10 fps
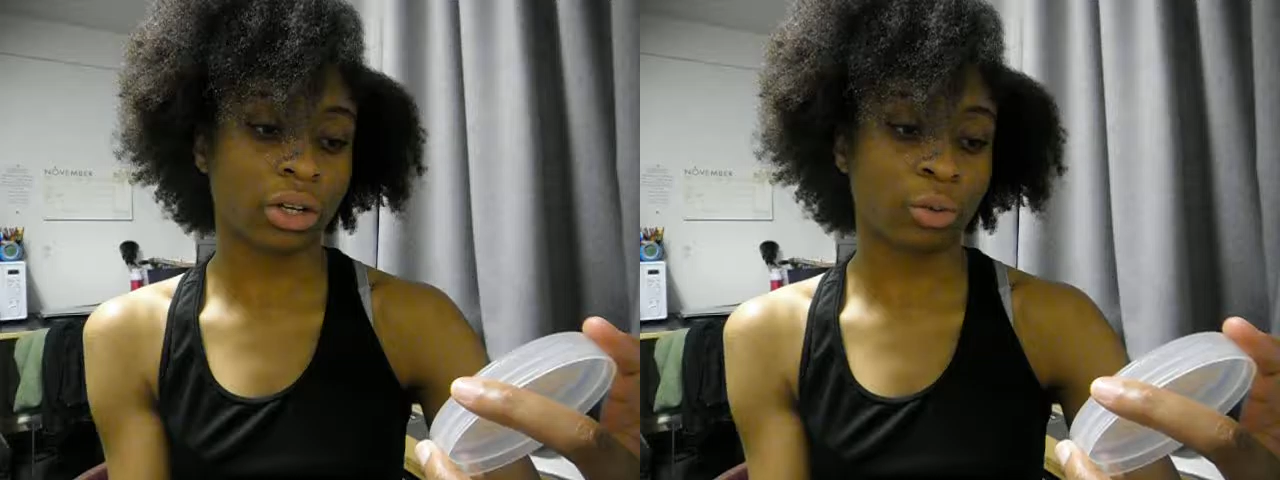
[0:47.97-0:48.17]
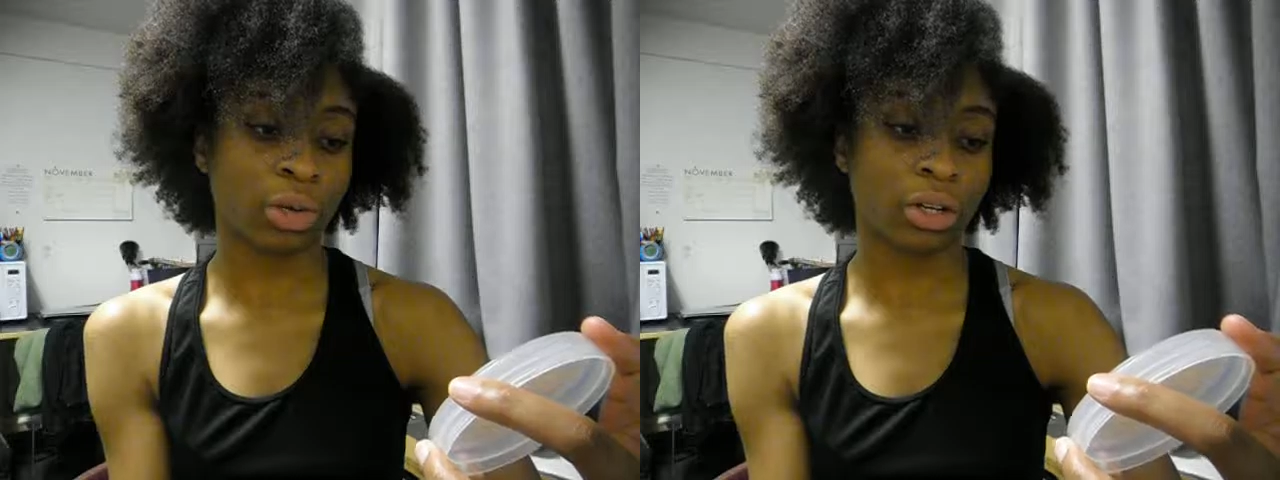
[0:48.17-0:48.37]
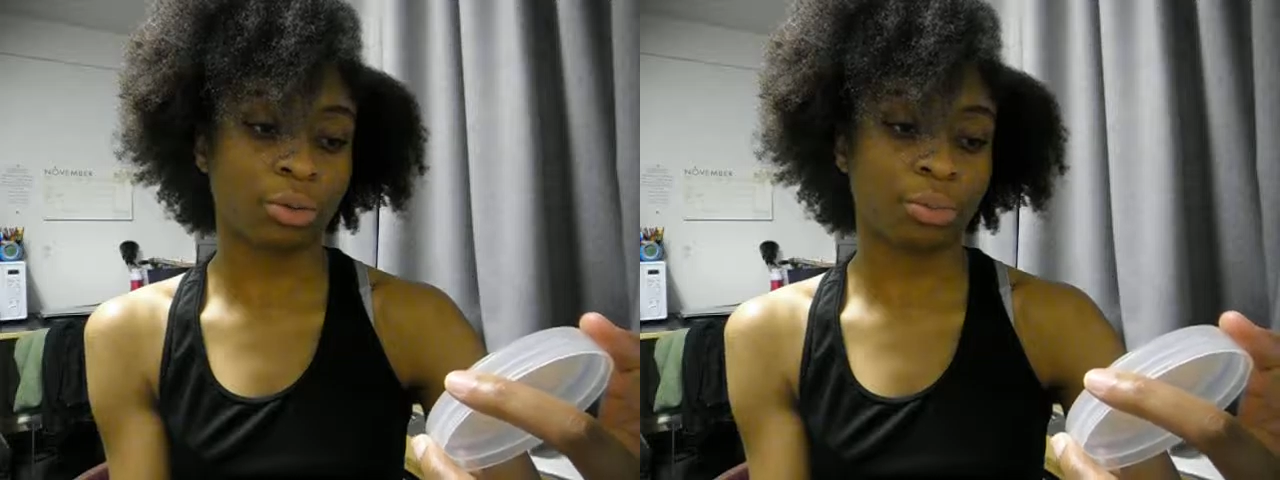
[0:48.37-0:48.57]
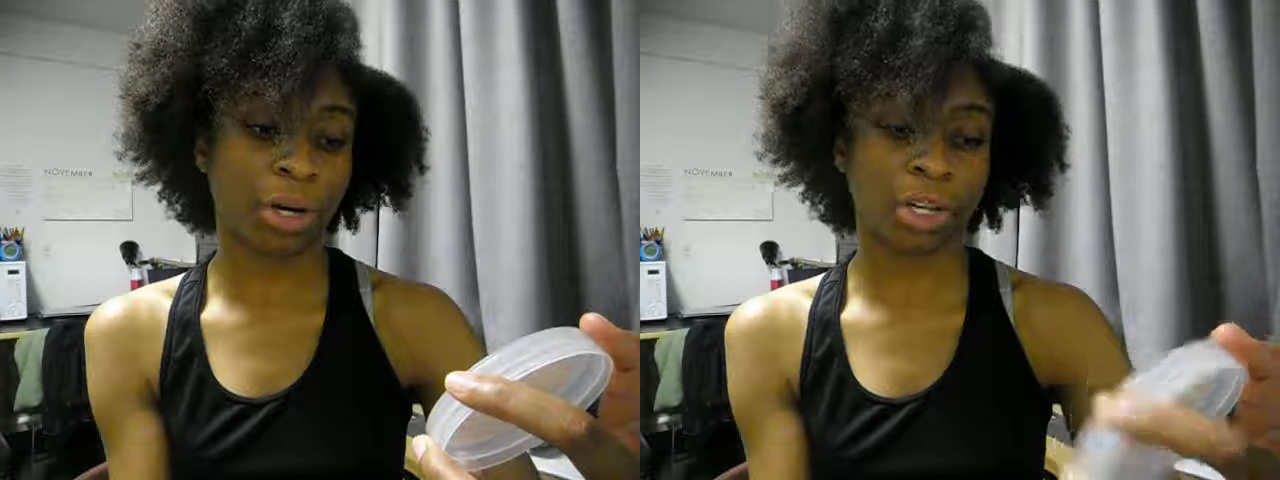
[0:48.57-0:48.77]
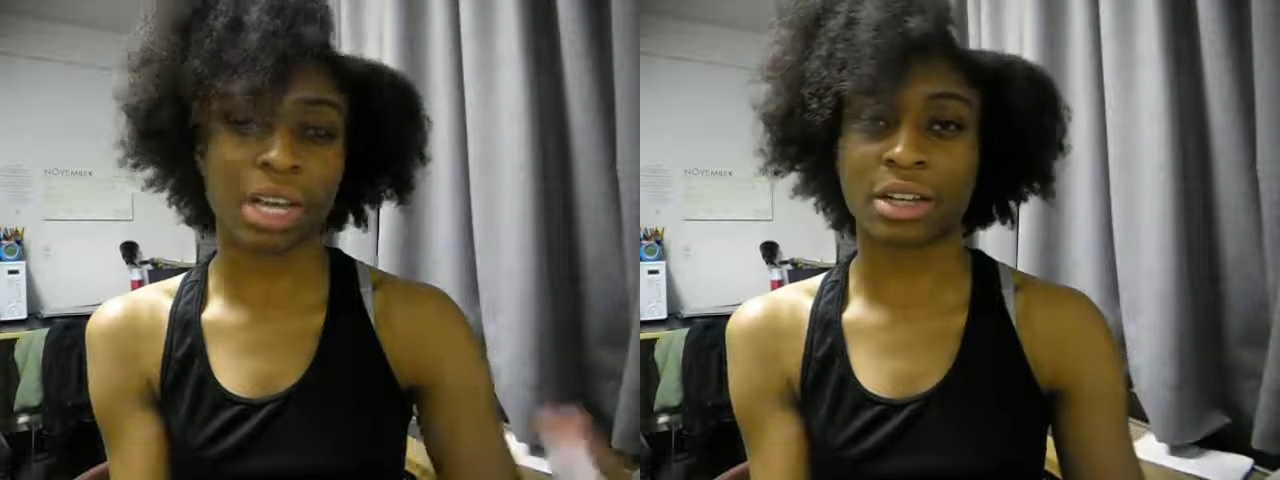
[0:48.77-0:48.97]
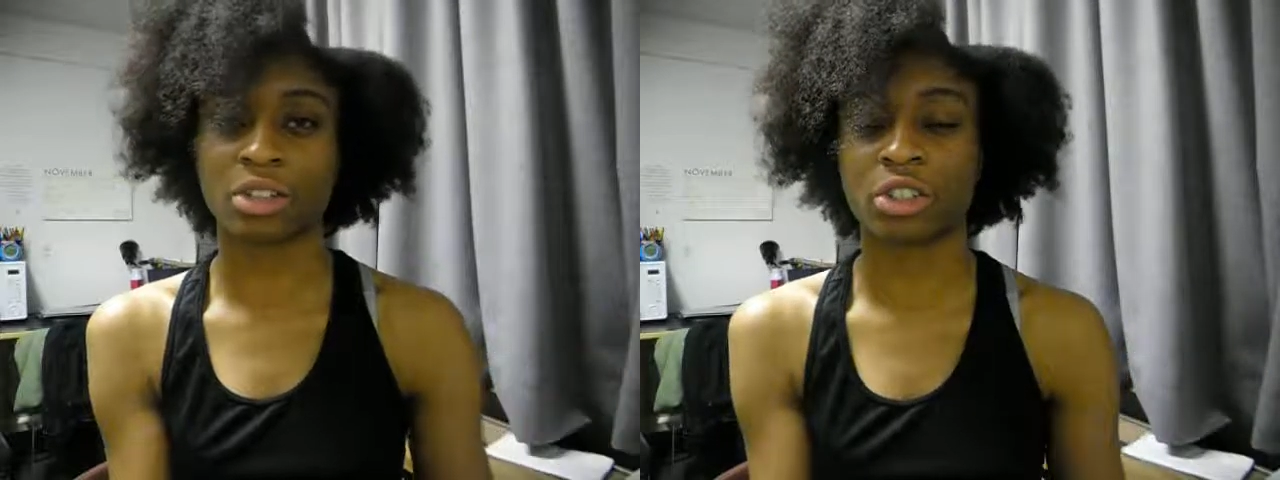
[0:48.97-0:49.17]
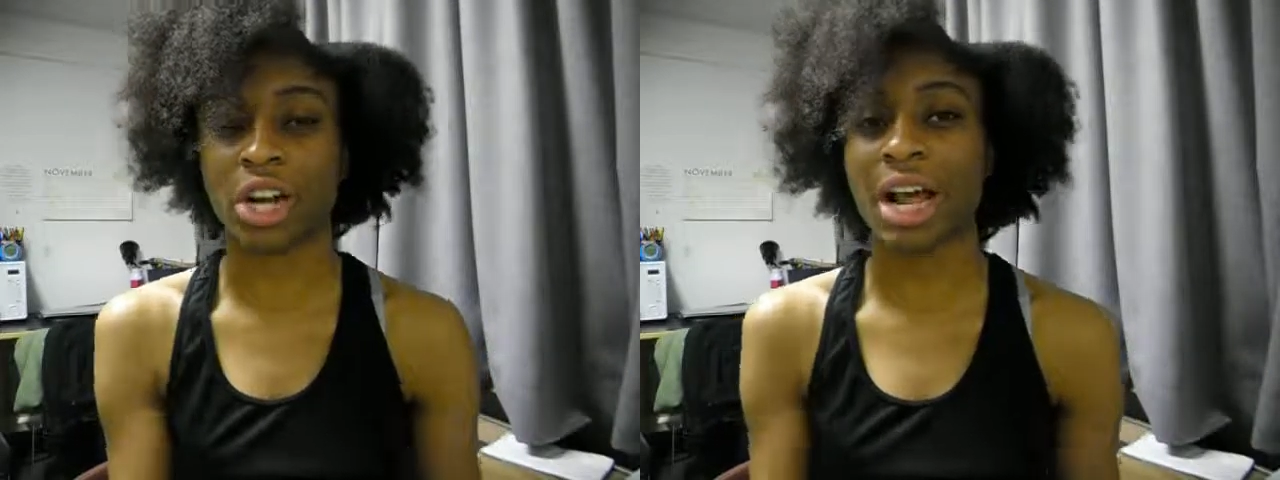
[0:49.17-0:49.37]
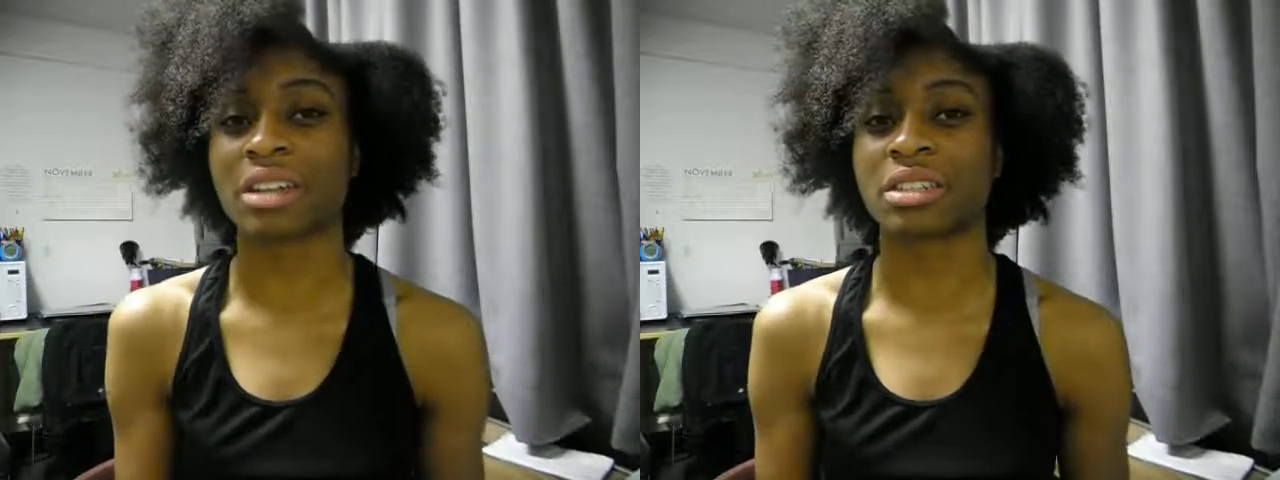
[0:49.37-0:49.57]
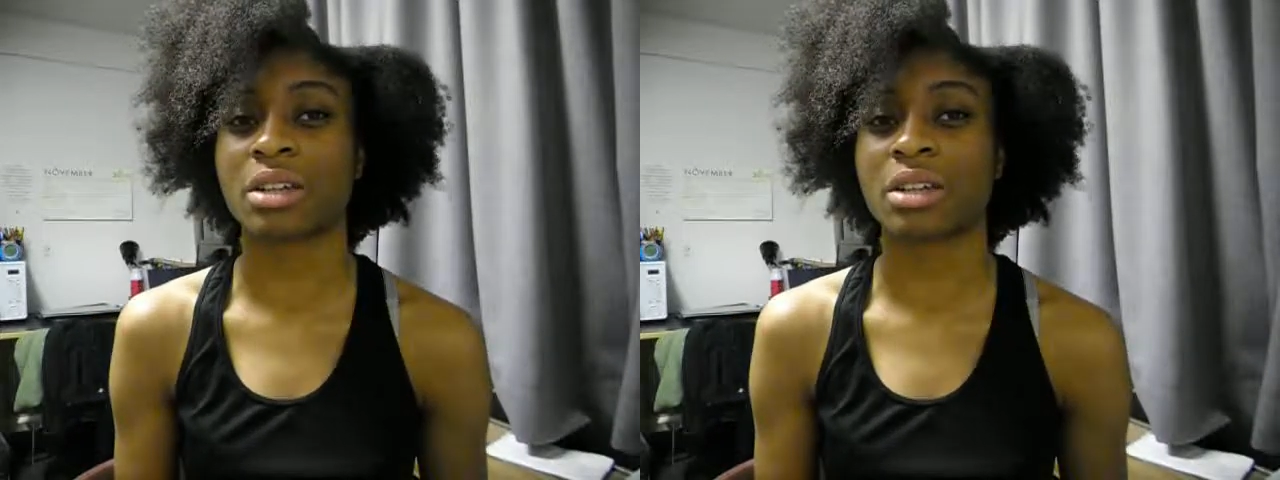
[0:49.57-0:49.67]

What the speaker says: and willow bark extract.